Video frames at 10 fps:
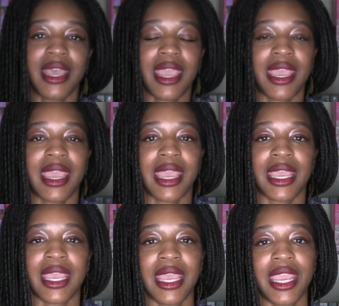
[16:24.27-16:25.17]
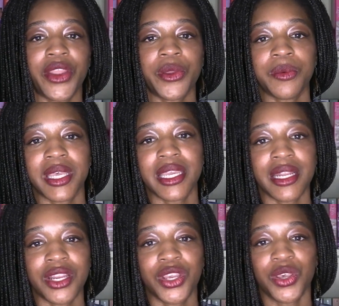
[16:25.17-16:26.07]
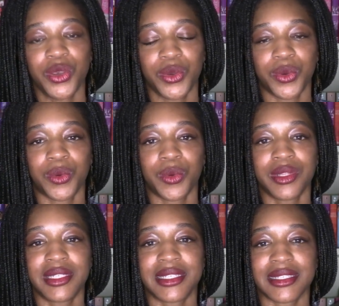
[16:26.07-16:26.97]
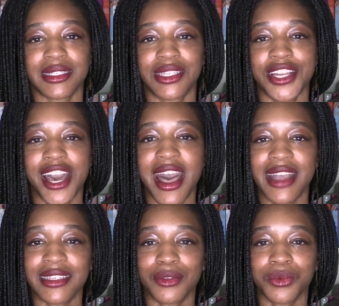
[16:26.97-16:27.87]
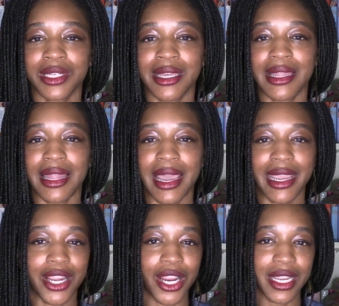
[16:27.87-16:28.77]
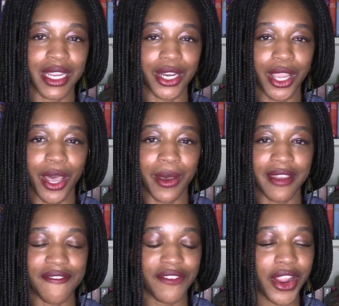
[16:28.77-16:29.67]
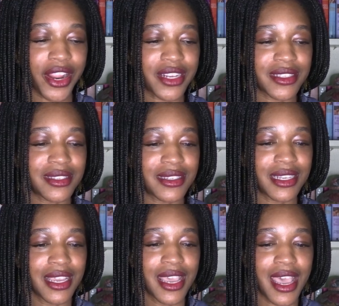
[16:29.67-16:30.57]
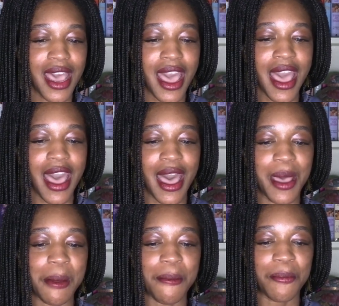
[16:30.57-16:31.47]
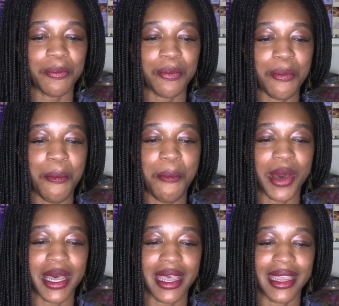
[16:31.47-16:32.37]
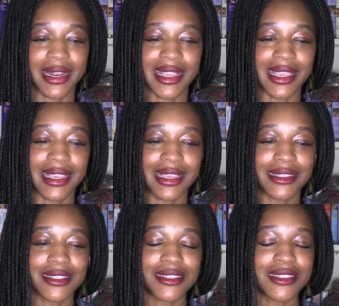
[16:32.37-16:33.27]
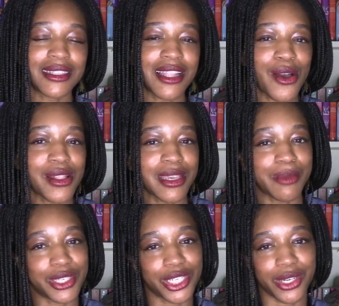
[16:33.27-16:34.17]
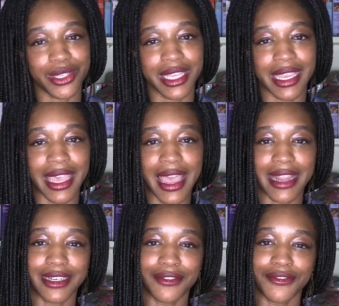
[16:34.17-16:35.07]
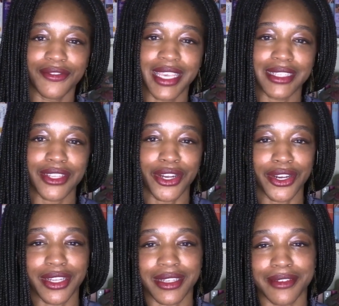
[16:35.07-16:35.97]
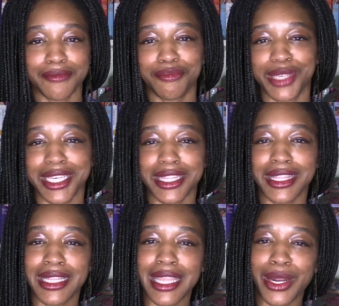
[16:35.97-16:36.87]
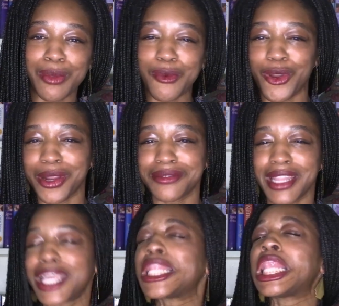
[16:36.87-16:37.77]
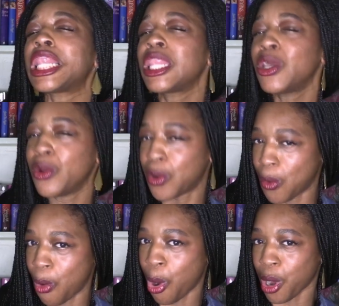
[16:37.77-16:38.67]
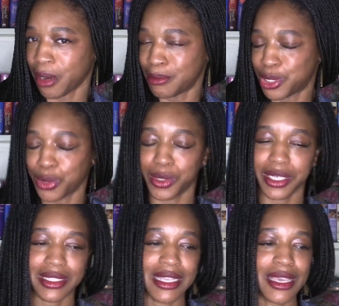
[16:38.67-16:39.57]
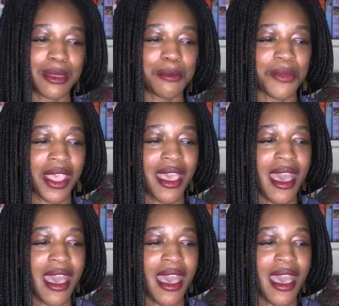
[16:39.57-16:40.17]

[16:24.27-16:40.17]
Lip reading: a heroine who does not really like our hero at first. But he slowly but surely kind of gets her to be a little more like lukewarm towards him.